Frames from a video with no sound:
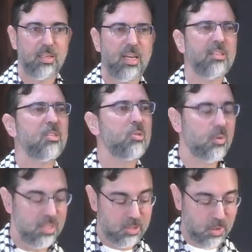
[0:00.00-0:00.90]
And the
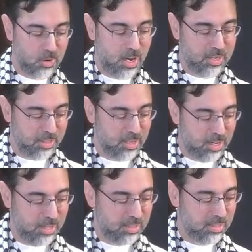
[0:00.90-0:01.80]
stories go on and
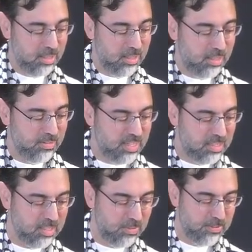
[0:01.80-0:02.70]
on of that
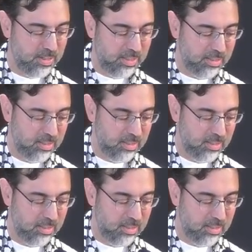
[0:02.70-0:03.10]
suffering.